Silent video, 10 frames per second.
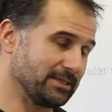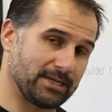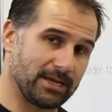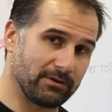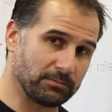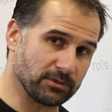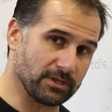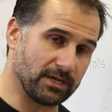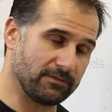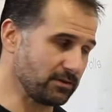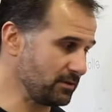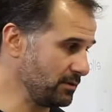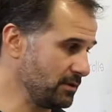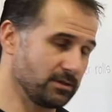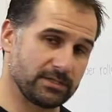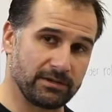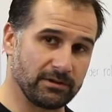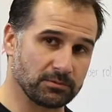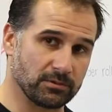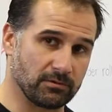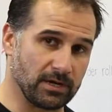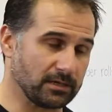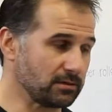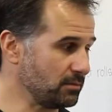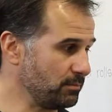10 reps on the left, 10 reps on the right.